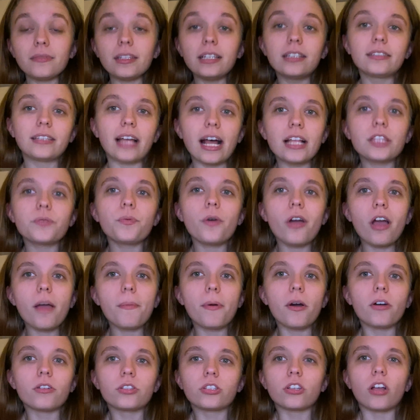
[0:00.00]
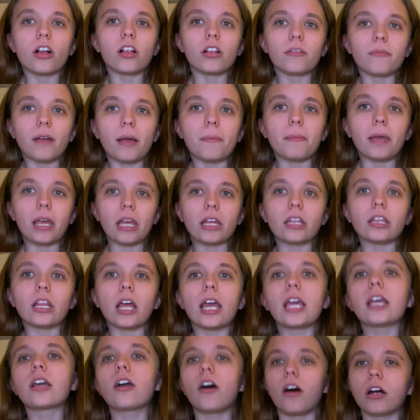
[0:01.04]
That's where I post all of my main
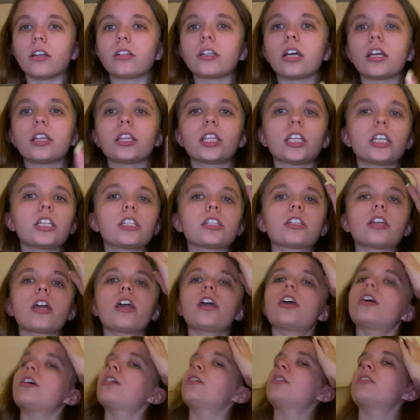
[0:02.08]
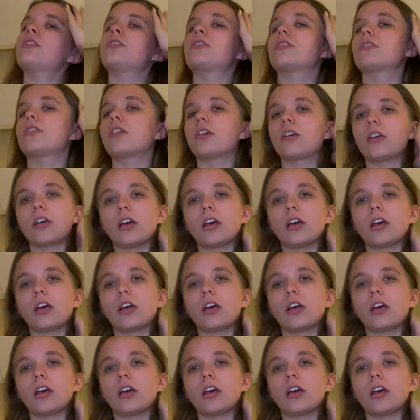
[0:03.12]
like content these days.